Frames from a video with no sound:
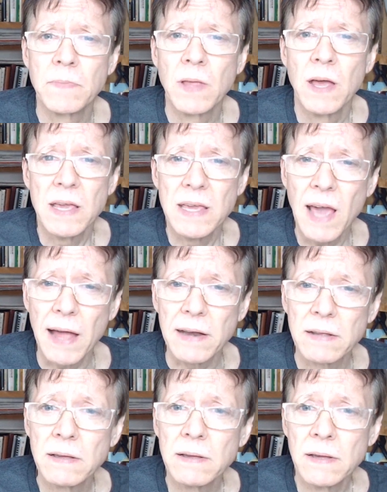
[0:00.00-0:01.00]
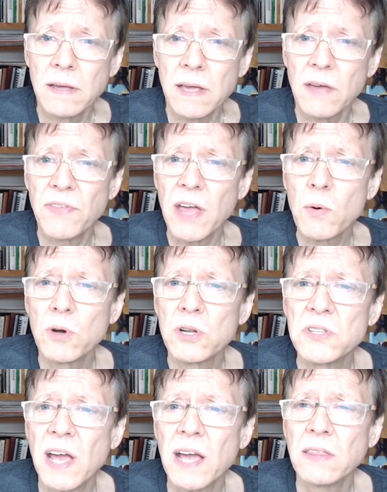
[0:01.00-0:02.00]
Yet, if they were to
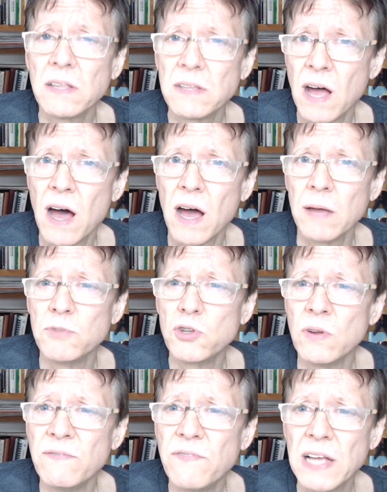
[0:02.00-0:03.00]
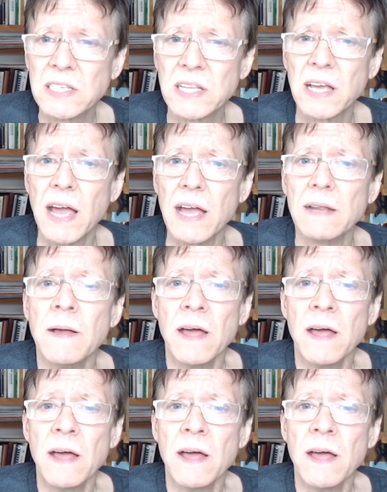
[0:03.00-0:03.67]
take the time to investigate,